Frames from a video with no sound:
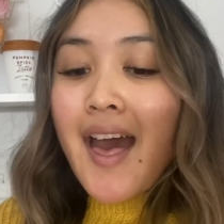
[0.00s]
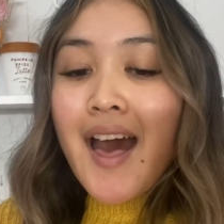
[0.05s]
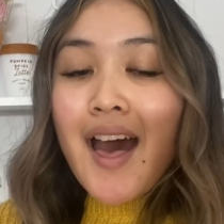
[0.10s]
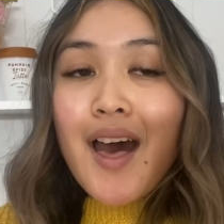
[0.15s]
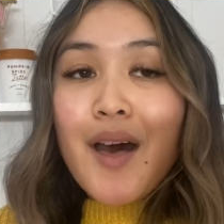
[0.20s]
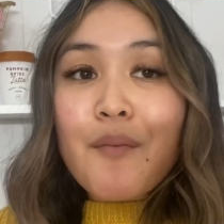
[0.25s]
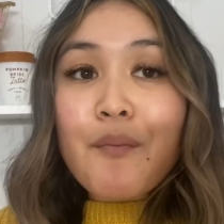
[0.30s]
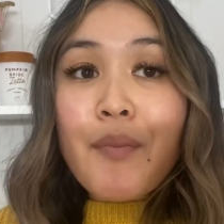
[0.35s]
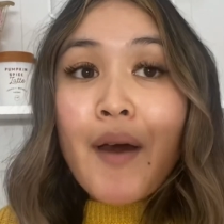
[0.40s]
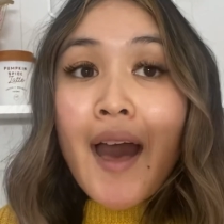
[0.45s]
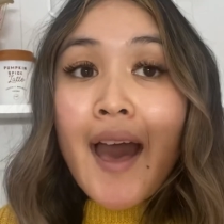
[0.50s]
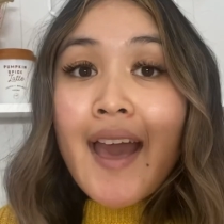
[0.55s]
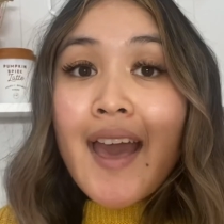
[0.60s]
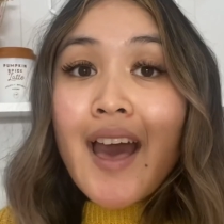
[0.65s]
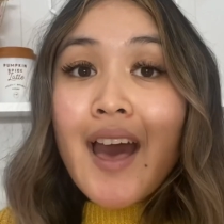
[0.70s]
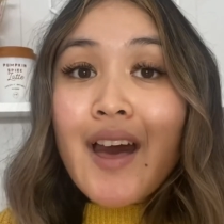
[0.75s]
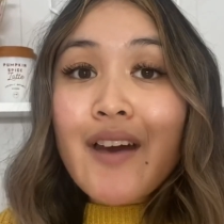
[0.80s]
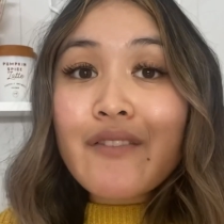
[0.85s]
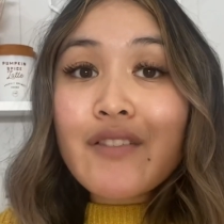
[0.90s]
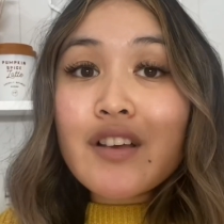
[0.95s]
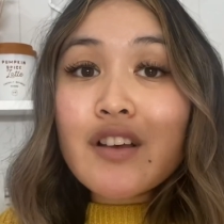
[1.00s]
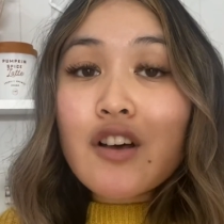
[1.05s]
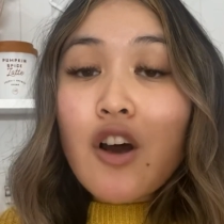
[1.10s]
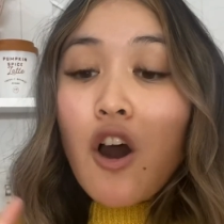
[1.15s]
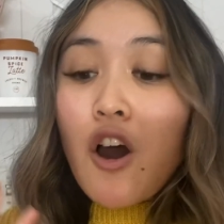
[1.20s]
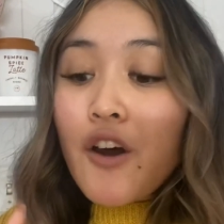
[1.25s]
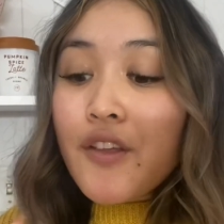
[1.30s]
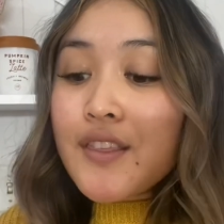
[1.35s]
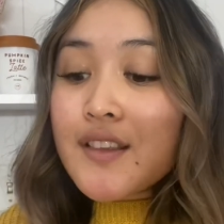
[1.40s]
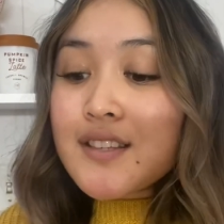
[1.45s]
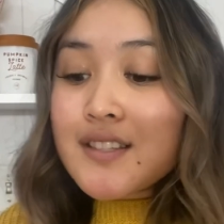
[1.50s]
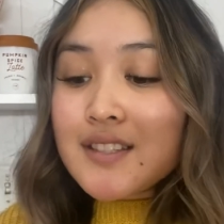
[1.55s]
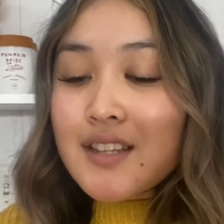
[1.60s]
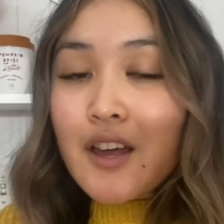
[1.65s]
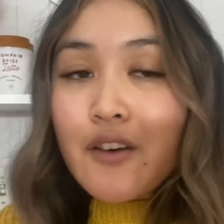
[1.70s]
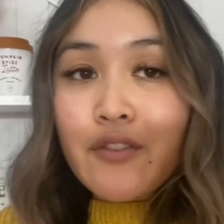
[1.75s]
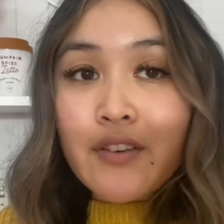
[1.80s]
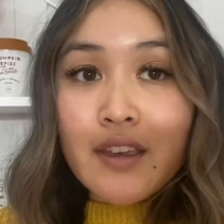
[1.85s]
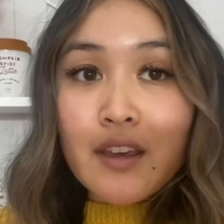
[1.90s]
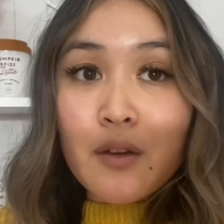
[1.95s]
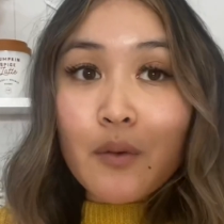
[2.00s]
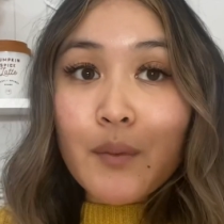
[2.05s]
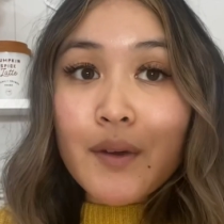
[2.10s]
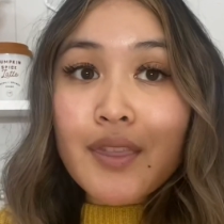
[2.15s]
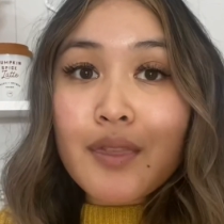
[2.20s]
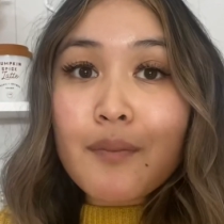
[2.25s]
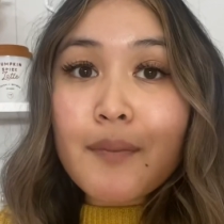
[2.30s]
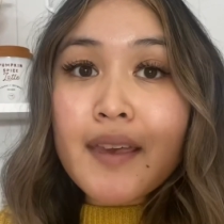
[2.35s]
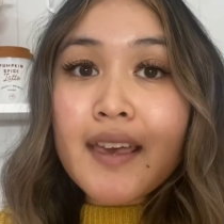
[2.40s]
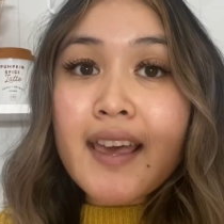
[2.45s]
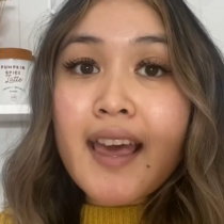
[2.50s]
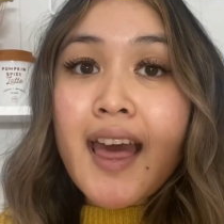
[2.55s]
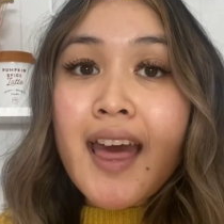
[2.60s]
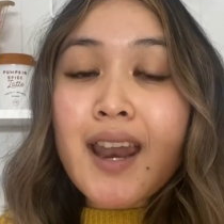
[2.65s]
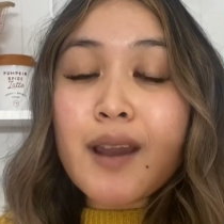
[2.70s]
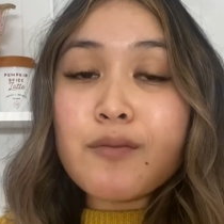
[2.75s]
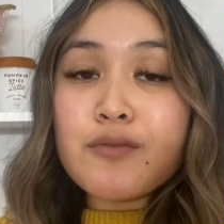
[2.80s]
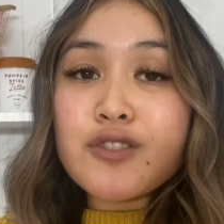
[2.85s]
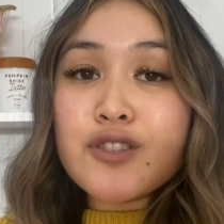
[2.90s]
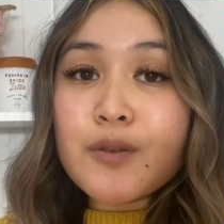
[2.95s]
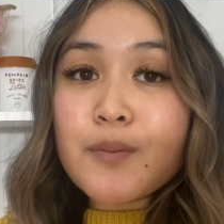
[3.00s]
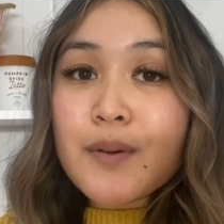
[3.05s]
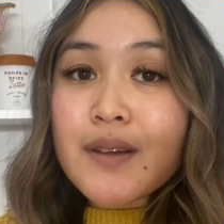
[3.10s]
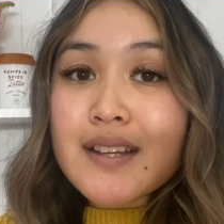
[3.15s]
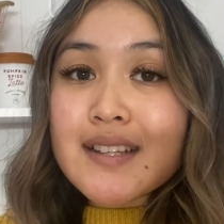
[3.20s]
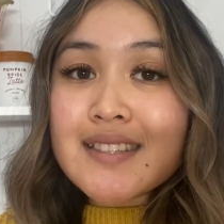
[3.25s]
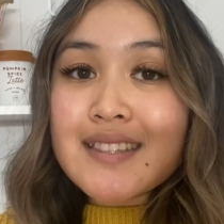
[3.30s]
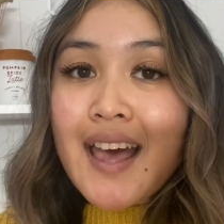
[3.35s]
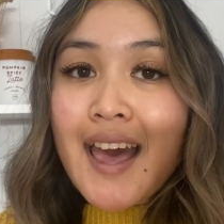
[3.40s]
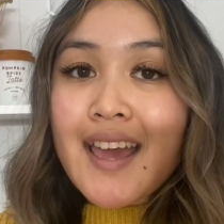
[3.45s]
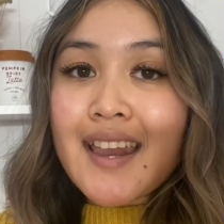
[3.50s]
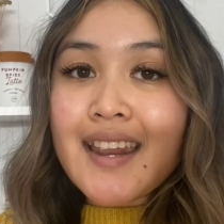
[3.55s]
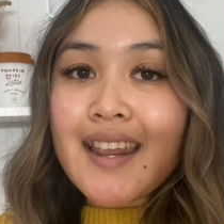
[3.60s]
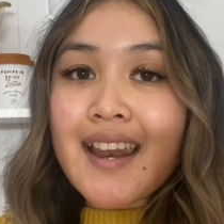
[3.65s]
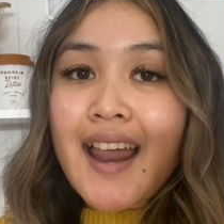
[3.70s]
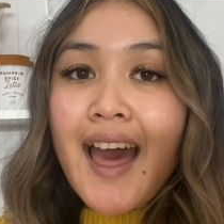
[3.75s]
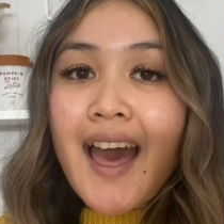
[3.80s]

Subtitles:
But I have all this stuff here with me and I'm super excited.